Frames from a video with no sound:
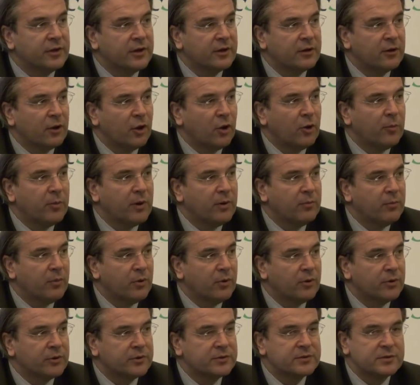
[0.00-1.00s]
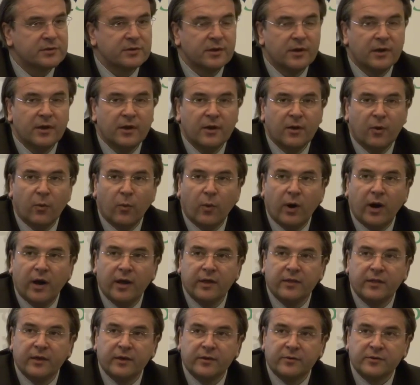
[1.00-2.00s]
their global boards
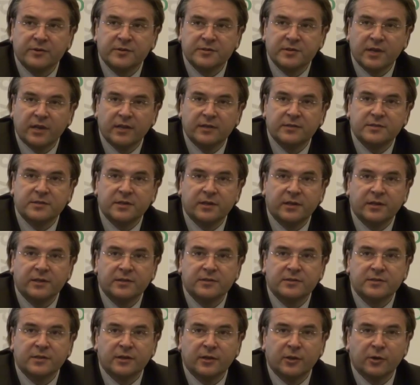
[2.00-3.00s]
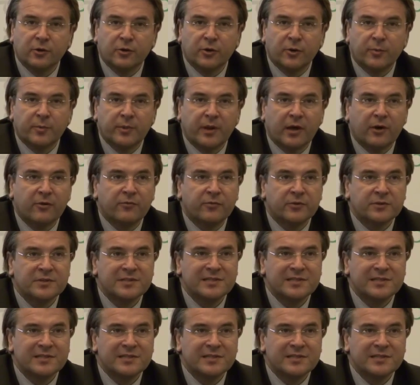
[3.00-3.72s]
why their results in Eastern Europe now for